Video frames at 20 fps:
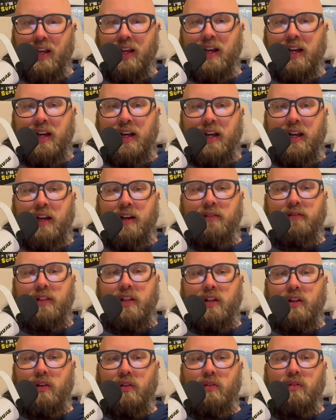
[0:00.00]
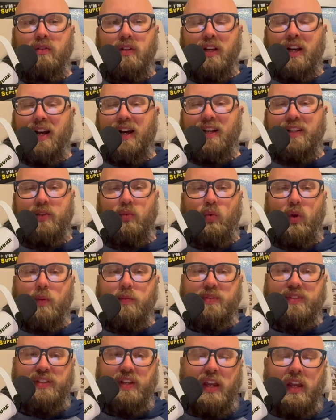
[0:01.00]
uh, you know, on the
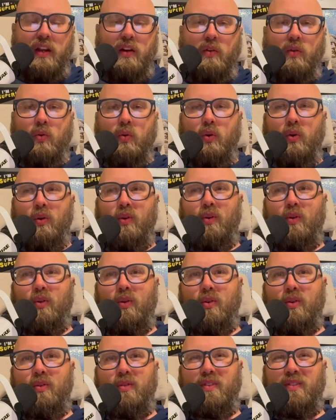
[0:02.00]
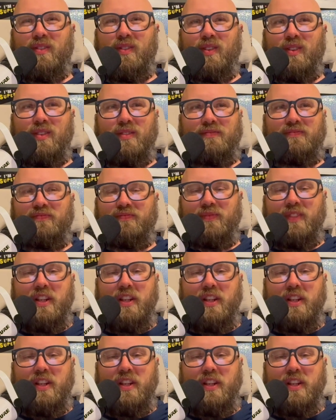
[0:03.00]
website or, or, or,